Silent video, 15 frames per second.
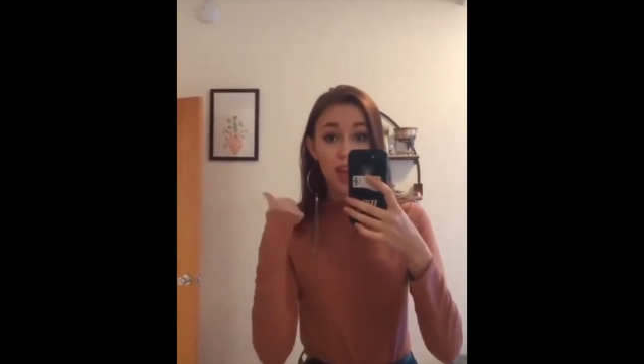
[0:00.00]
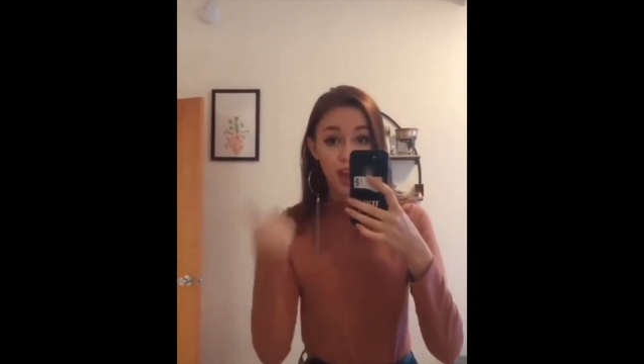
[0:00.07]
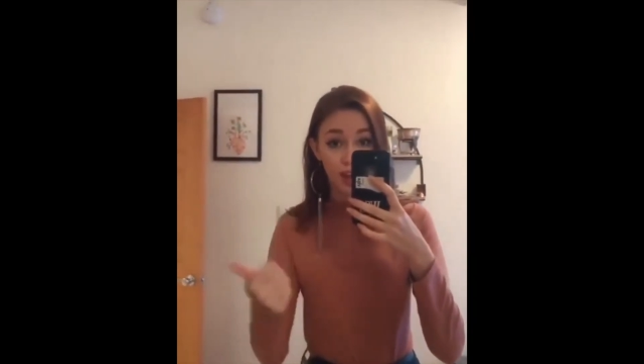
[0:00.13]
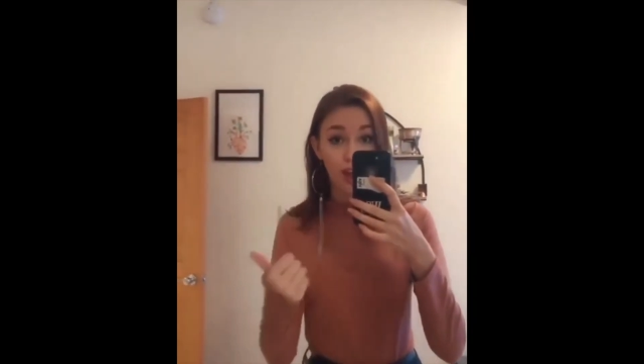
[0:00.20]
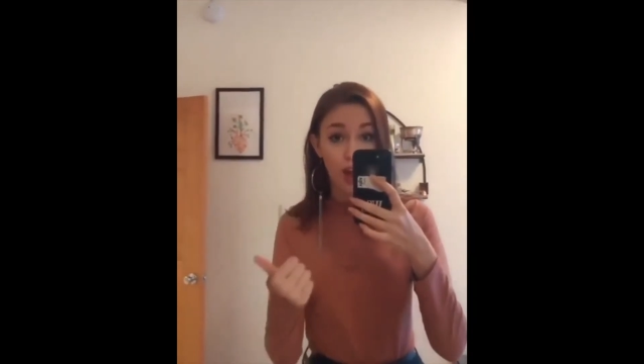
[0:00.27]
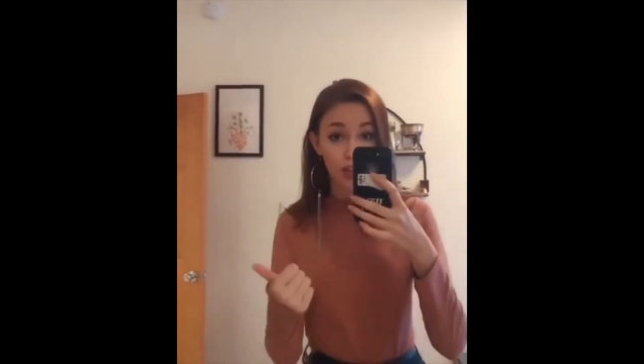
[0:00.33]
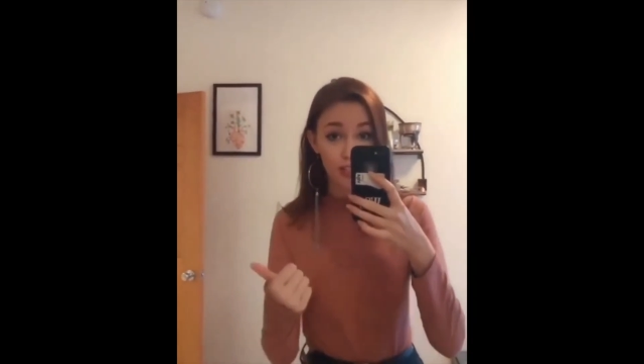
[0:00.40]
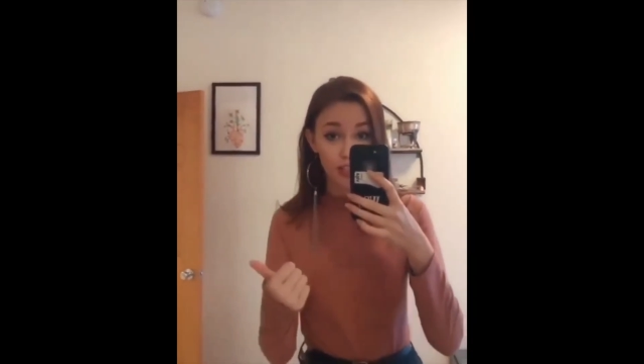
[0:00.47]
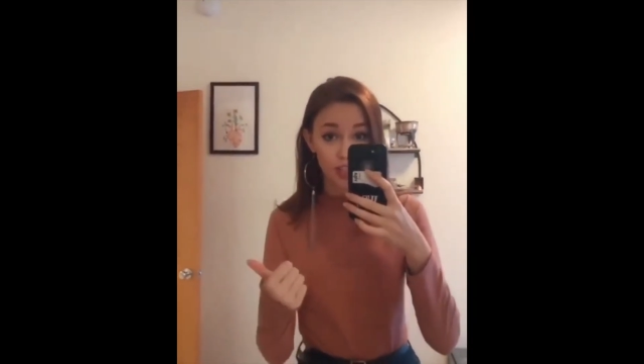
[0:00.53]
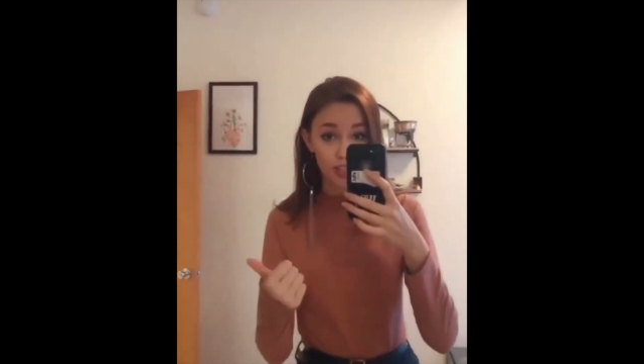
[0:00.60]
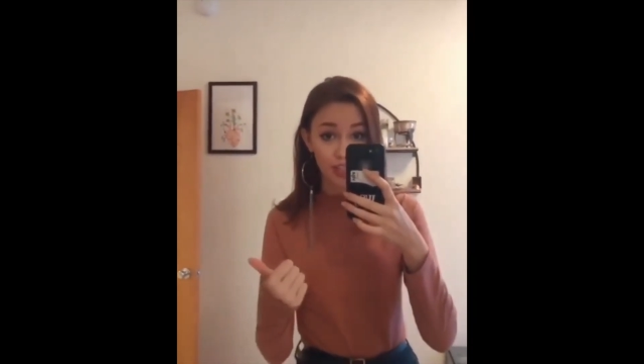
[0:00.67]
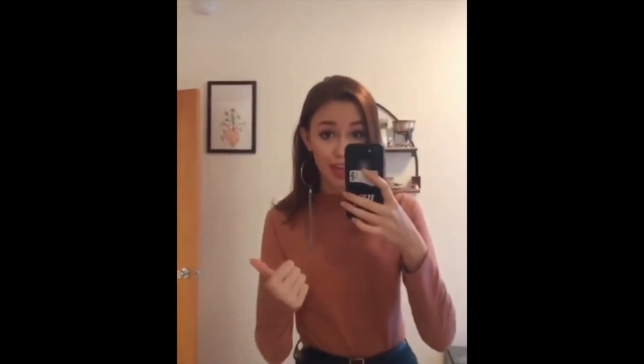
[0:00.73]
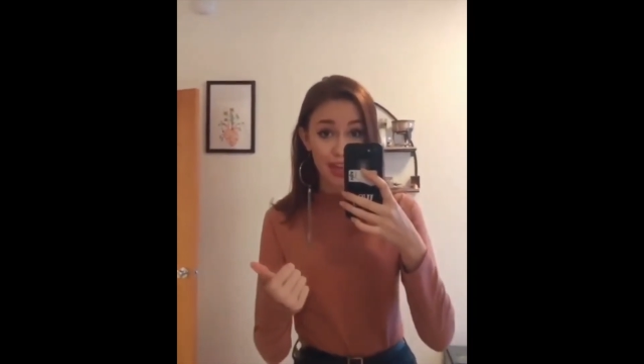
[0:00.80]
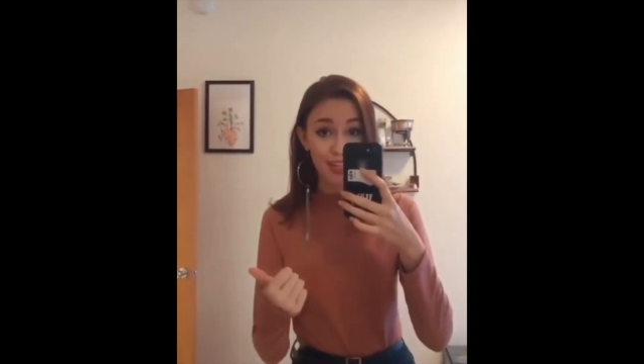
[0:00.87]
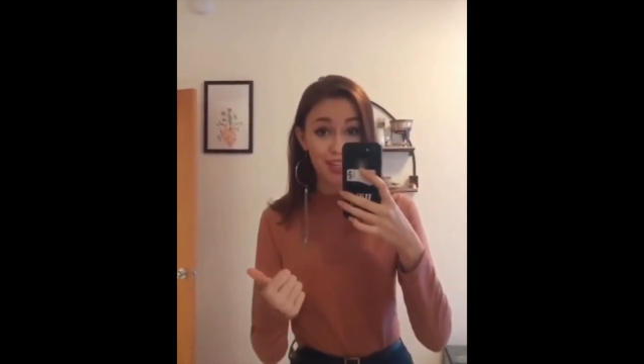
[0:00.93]
a college
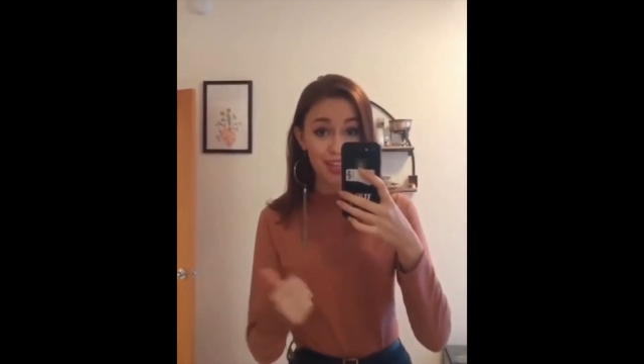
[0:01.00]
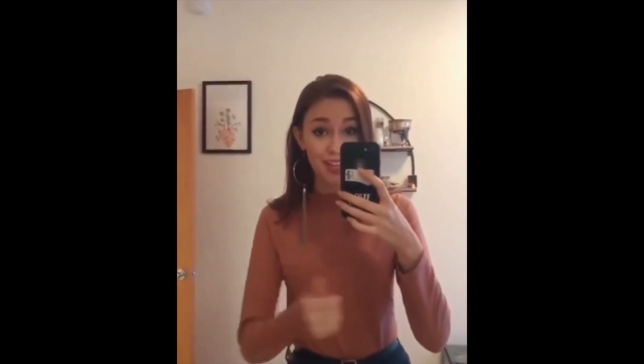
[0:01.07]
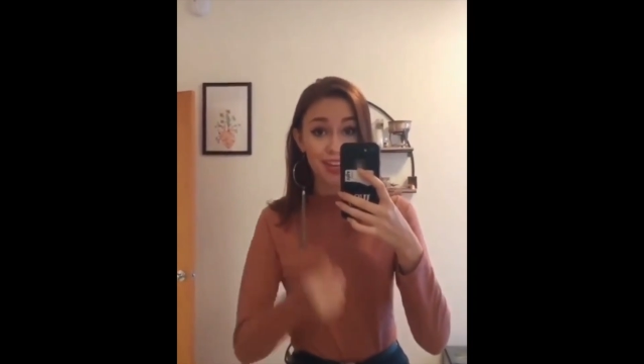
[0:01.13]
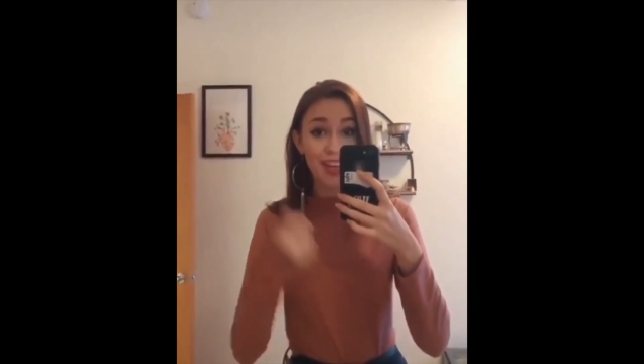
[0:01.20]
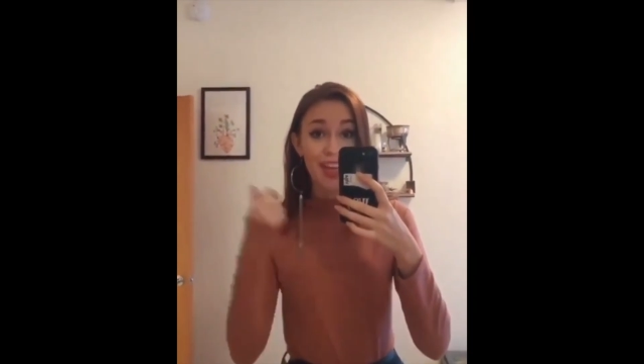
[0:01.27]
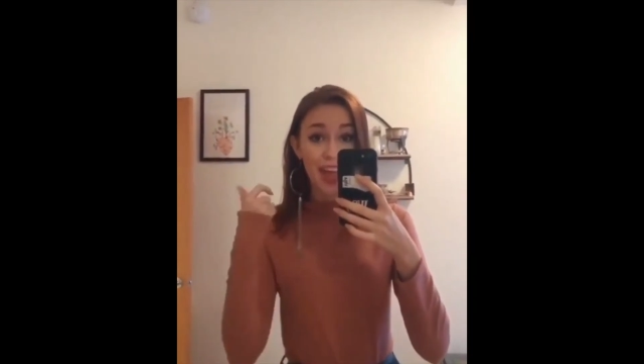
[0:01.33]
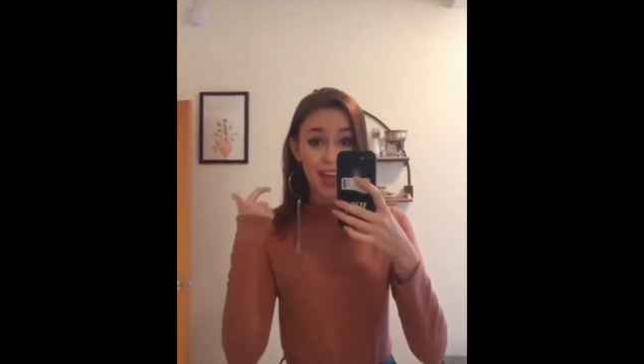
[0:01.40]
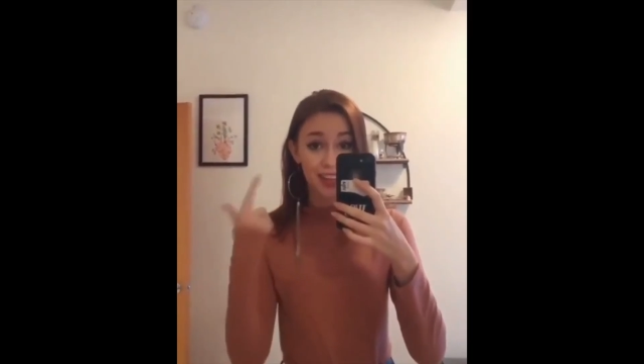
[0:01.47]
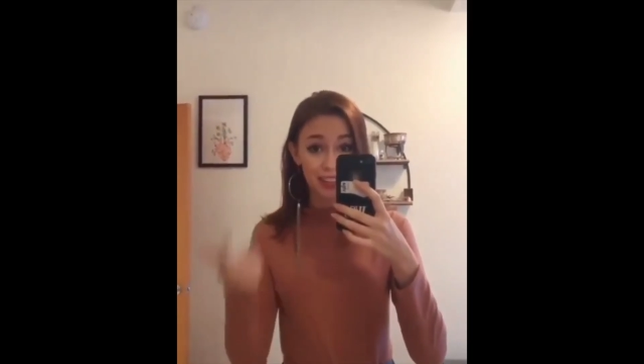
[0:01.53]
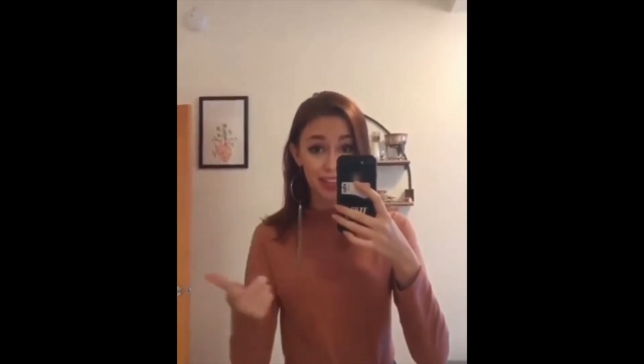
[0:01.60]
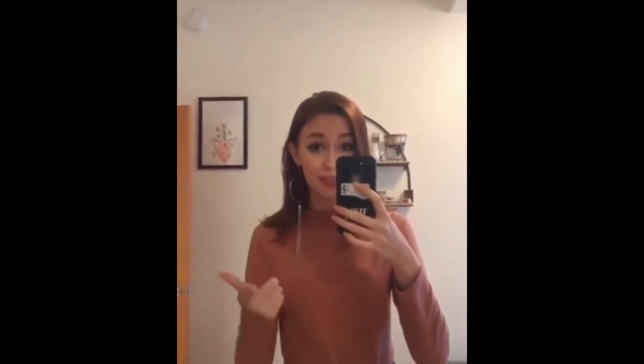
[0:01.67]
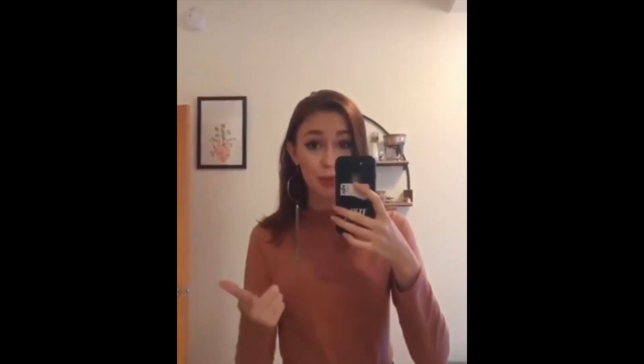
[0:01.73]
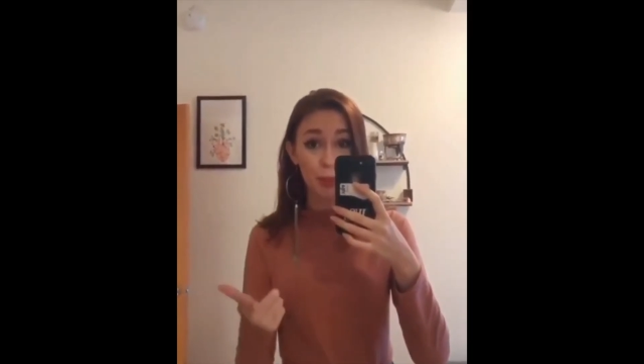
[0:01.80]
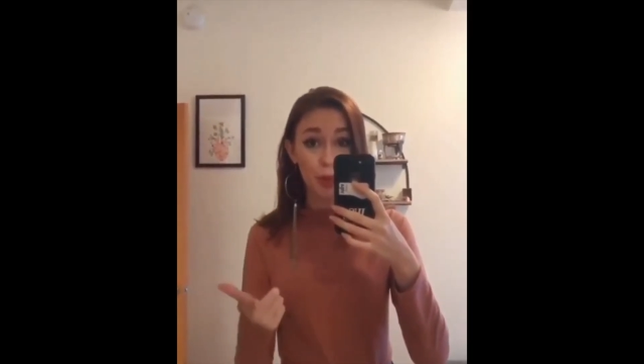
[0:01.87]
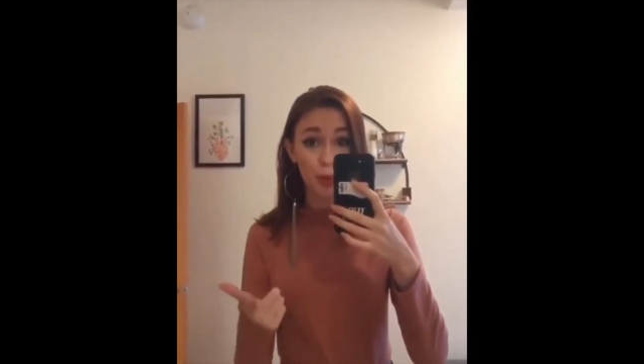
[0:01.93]
education and a
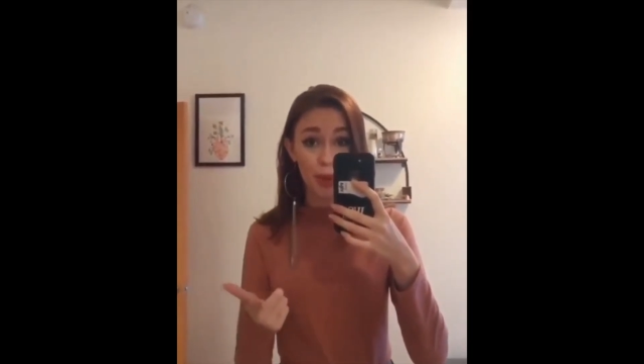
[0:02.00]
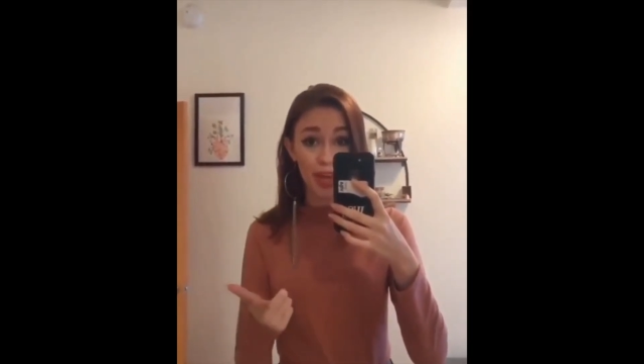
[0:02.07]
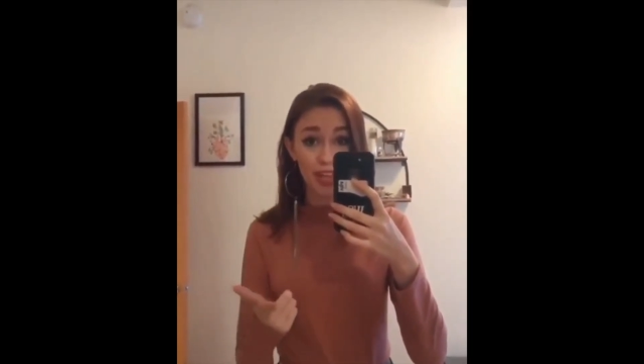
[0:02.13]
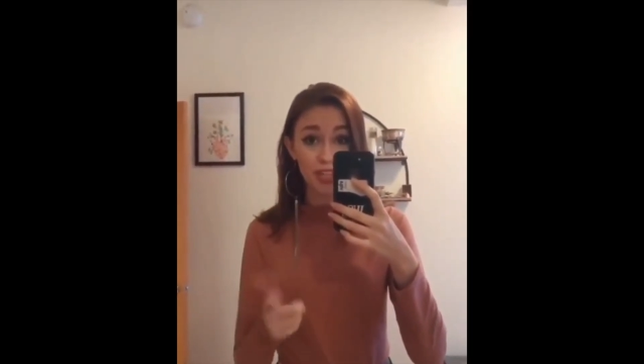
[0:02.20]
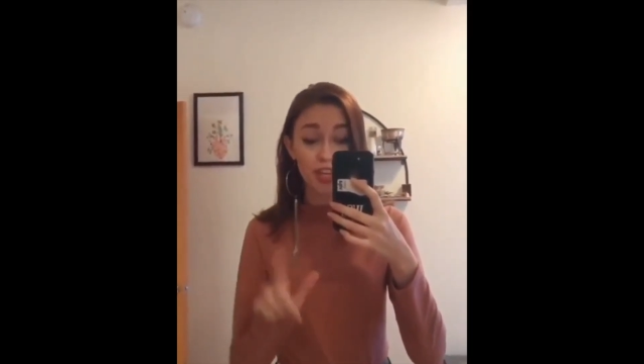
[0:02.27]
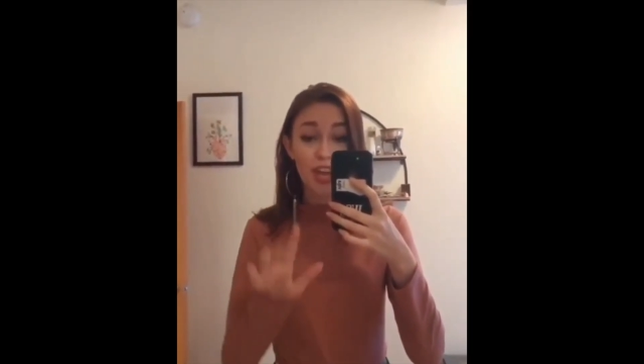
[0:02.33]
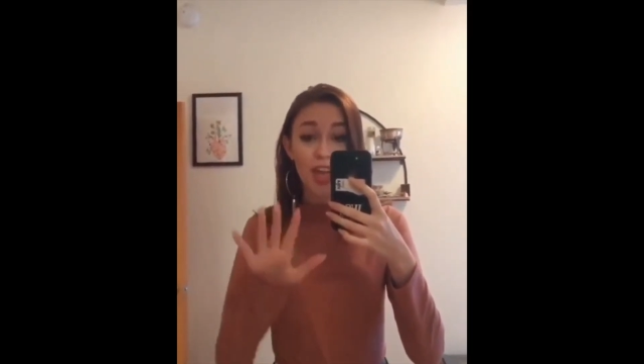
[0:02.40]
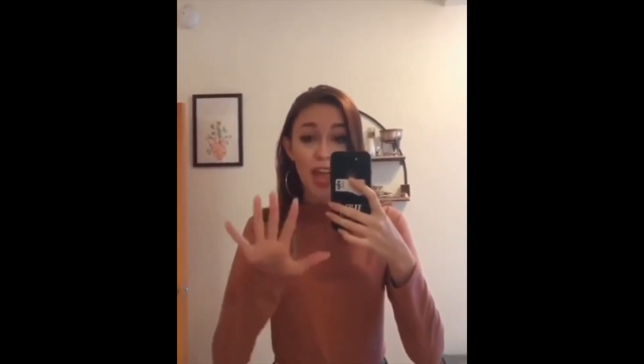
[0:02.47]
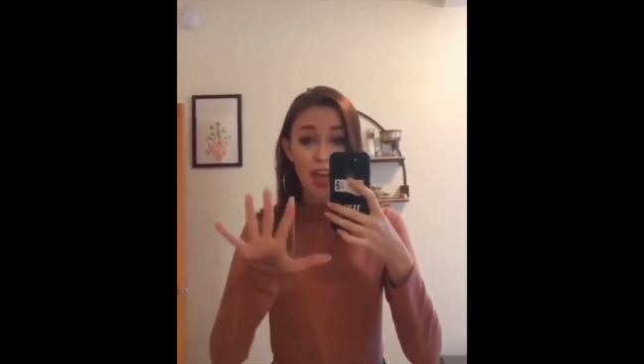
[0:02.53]
livable wage,